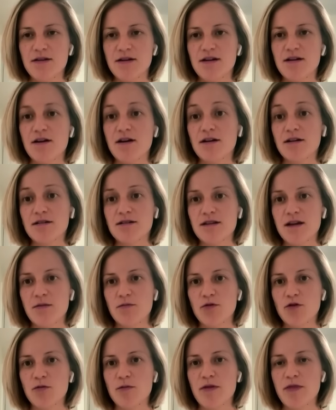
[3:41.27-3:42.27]
in our same
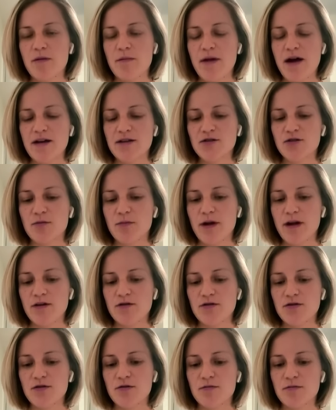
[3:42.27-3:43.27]
room in the master
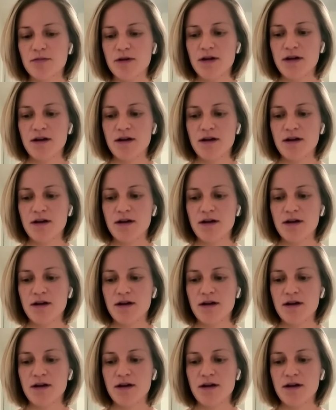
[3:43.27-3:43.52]
bedroom,